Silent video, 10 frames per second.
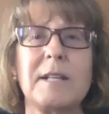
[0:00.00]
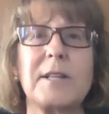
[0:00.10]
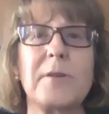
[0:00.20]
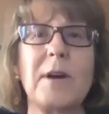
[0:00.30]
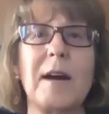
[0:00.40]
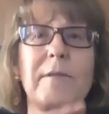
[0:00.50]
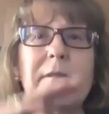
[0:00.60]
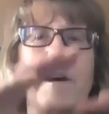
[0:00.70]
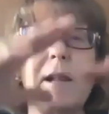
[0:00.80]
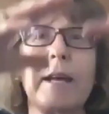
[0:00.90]
So you have
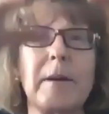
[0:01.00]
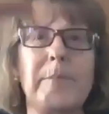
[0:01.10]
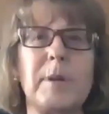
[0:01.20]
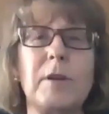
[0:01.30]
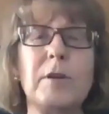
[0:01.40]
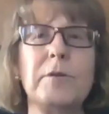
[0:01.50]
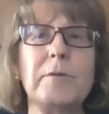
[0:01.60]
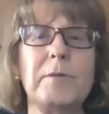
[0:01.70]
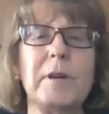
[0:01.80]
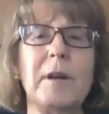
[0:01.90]
like a
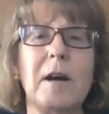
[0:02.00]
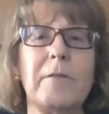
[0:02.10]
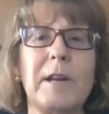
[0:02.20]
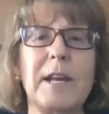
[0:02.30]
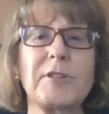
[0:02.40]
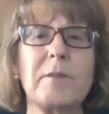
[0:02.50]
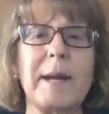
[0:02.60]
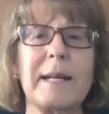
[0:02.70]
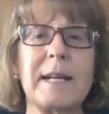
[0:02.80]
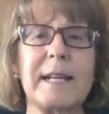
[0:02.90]
balloon of
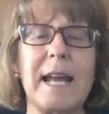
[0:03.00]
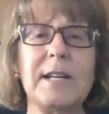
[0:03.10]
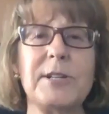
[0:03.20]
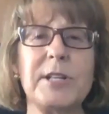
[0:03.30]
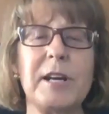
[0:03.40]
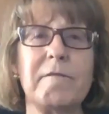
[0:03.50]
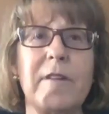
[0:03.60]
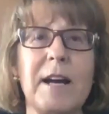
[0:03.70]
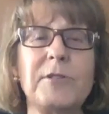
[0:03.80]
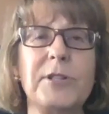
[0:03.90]
electromagnetic energy
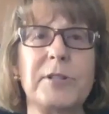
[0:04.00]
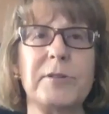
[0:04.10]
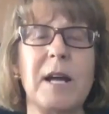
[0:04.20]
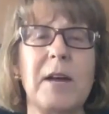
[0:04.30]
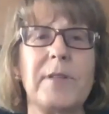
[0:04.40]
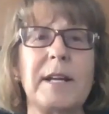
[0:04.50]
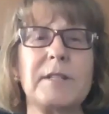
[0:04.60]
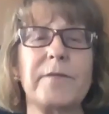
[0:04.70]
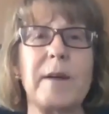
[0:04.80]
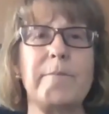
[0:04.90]
around you that is
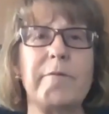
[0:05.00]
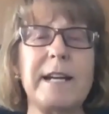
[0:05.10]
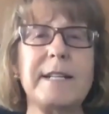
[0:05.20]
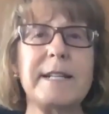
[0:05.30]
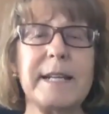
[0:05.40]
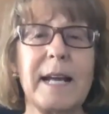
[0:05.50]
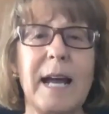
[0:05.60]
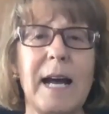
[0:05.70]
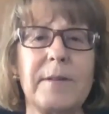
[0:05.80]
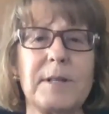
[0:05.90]
vibrating
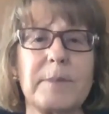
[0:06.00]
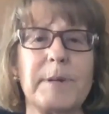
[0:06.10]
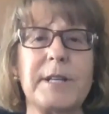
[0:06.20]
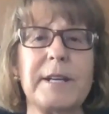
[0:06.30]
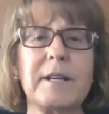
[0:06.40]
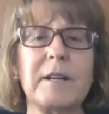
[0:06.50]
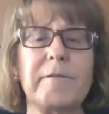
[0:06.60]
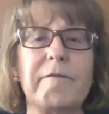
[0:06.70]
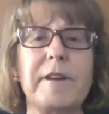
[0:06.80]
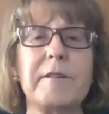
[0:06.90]
at this particular
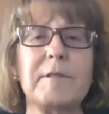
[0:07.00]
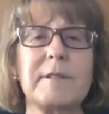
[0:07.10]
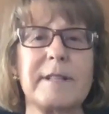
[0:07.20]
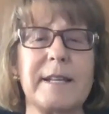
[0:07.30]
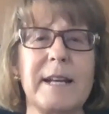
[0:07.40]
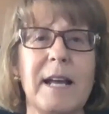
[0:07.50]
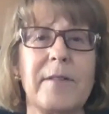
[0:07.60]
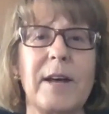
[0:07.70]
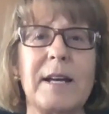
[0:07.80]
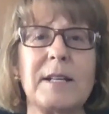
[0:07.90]
frequency
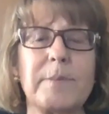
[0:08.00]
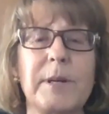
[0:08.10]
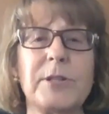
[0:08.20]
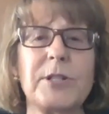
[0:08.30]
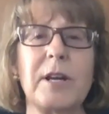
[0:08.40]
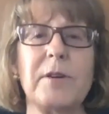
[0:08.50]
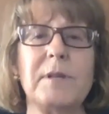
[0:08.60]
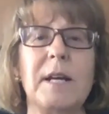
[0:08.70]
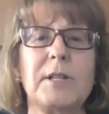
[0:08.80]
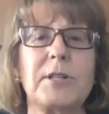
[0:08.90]
that has been
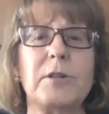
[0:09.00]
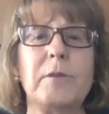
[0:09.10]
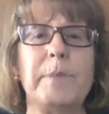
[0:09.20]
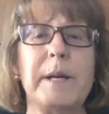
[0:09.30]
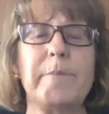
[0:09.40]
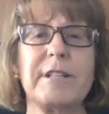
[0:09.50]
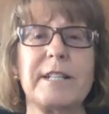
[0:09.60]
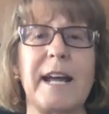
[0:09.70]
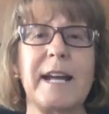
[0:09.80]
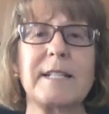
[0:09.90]
shown to be
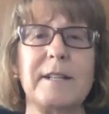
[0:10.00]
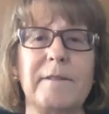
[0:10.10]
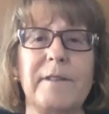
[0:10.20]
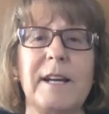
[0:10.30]
protective,